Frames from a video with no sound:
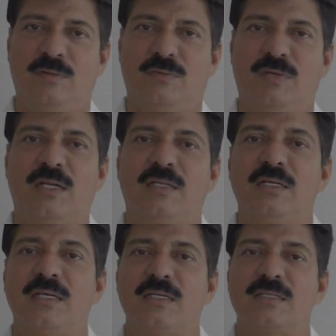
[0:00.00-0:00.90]
for
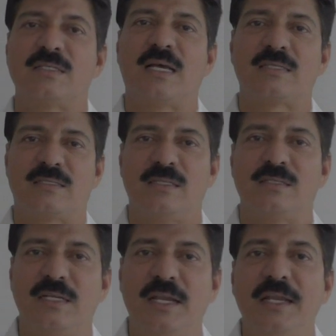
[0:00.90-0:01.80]
the success
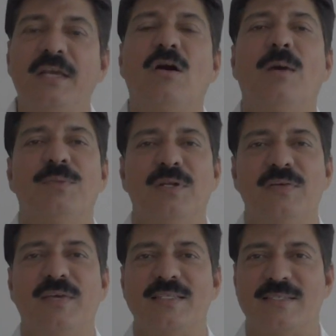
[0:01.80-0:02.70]
in any
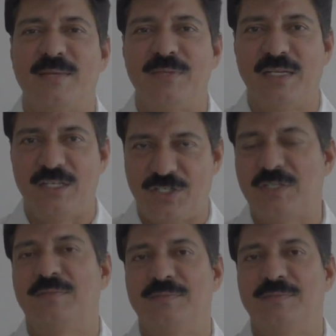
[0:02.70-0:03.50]
competitive examination.